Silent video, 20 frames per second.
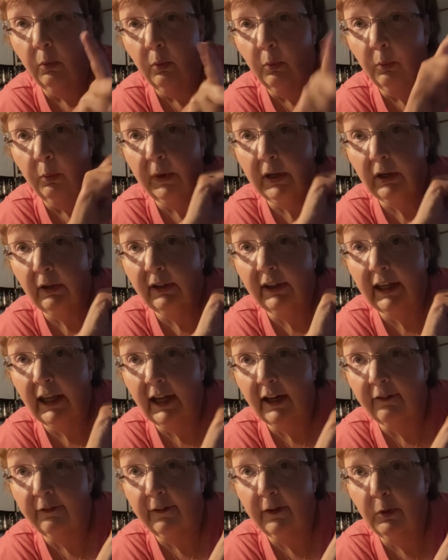We only
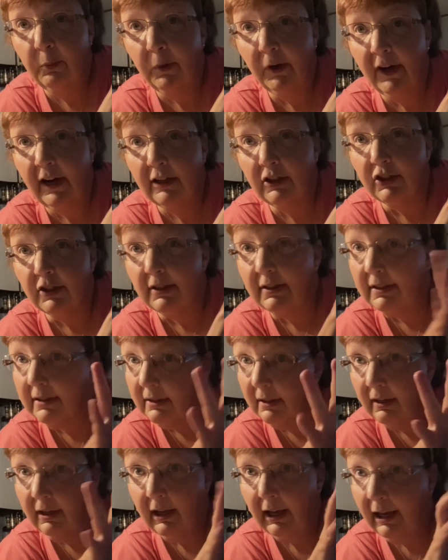had a few branches.
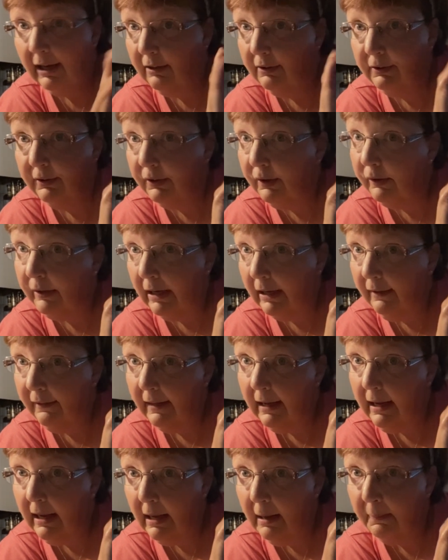I don't know how that
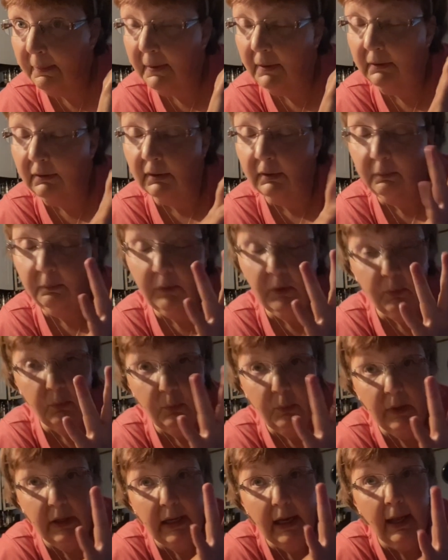happened, but
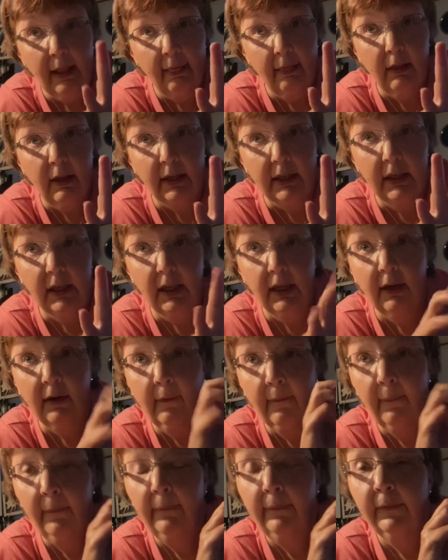we got lucky.
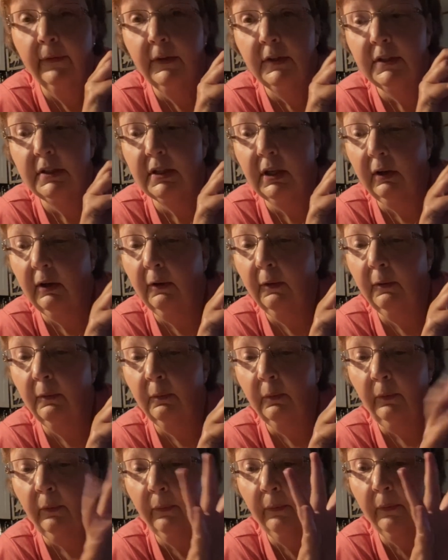So
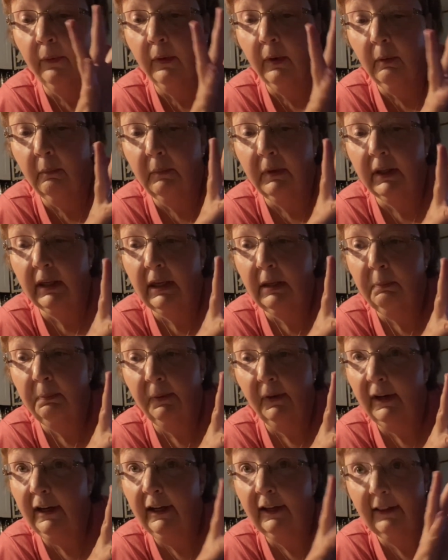I'm gonna keep
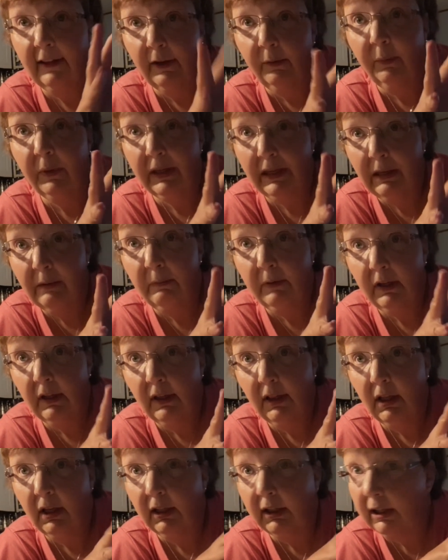praying that we keep
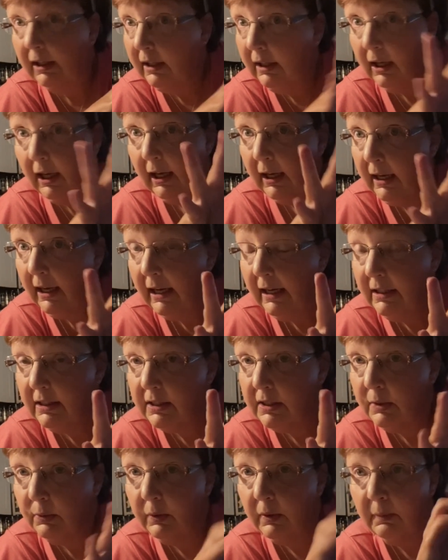getting lucky. I hate
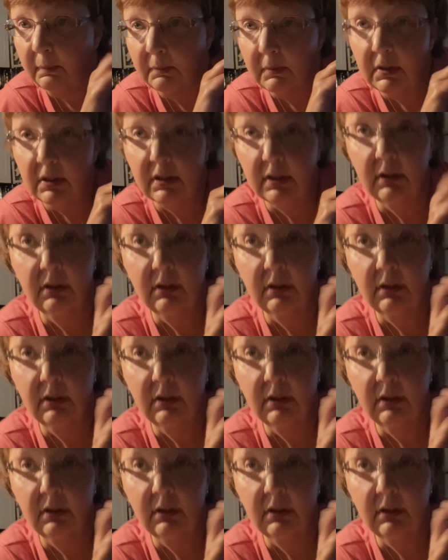storms,